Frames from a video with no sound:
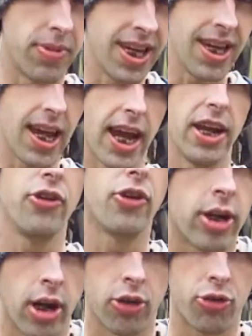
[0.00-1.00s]
me, and
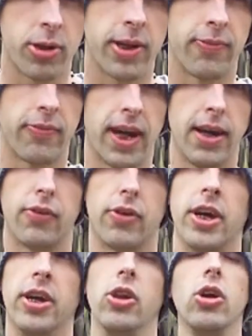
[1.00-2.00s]
your country a
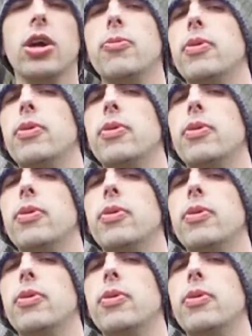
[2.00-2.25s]
favor and look